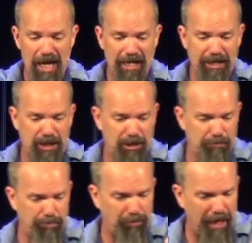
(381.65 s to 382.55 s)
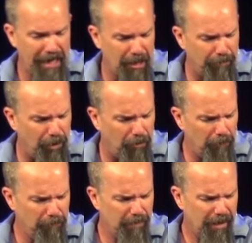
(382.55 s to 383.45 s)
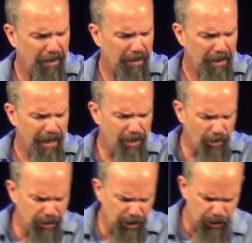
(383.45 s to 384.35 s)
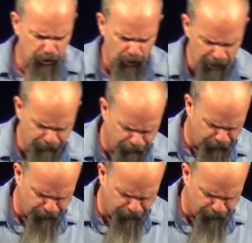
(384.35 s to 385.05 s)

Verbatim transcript: unexplainable and those extreme